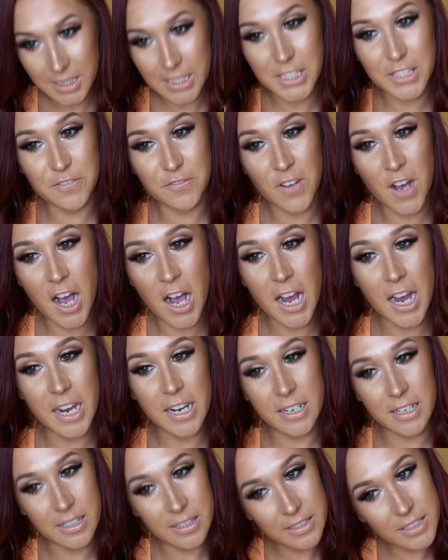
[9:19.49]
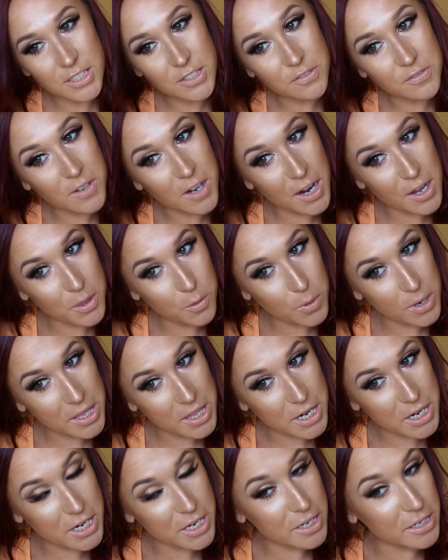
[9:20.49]
It's fine. It's fine the way
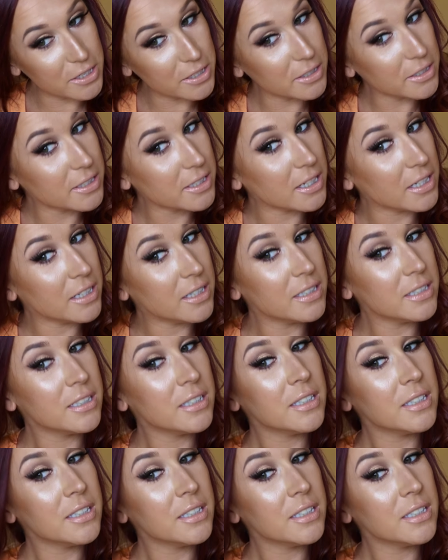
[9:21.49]
that it is.